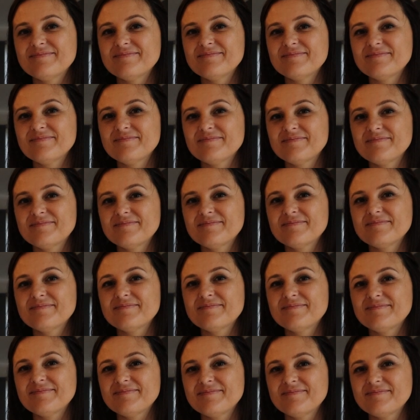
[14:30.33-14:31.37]

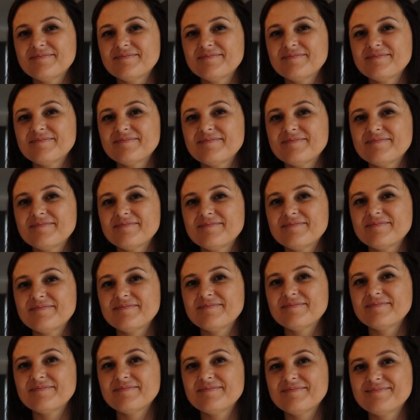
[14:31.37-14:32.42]

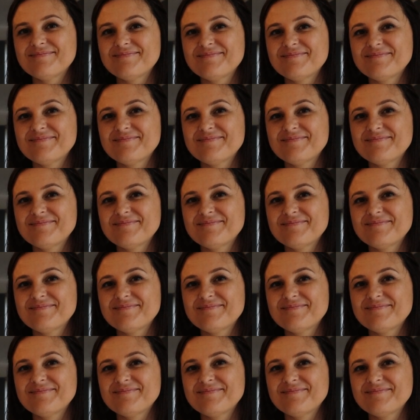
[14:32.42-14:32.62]
(not speaking)